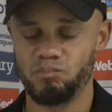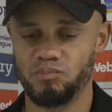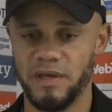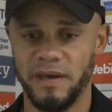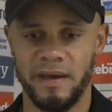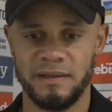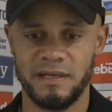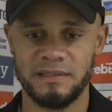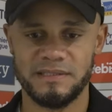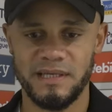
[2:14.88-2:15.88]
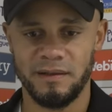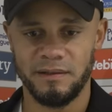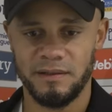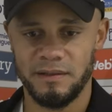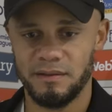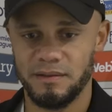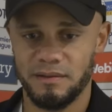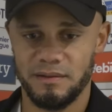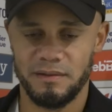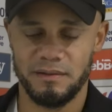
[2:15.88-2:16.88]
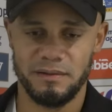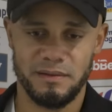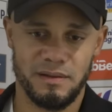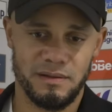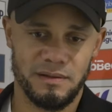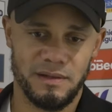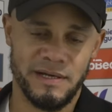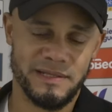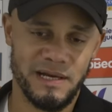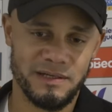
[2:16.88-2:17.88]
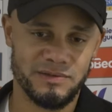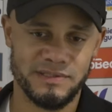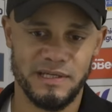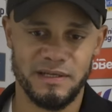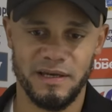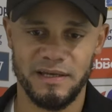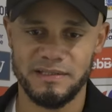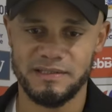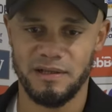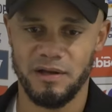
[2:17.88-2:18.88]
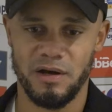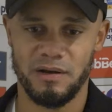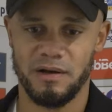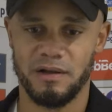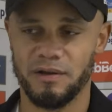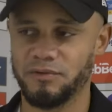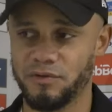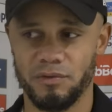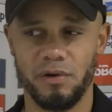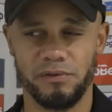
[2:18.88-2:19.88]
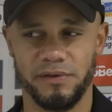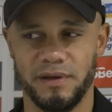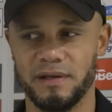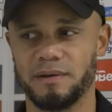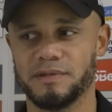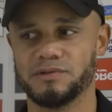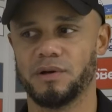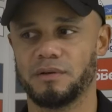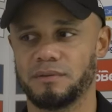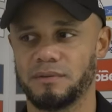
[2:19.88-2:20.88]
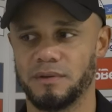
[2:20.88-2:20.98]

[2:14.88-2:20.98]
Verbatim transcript: Yeah, and and Sander, I'd like to say that he's still got a lot of growth in him as well.